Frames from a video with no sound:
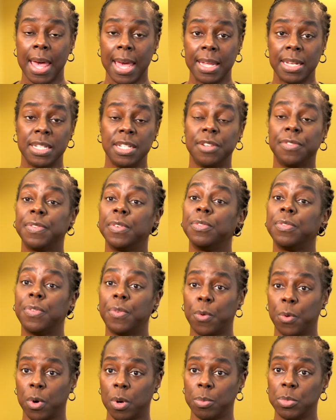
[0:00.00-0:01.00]
in different
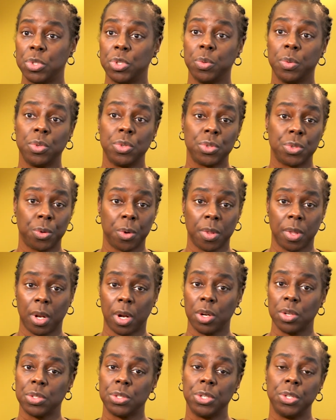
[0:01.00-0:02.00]
forms to ensure that
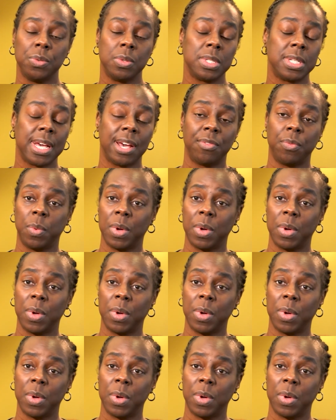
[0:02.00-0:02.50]
our students have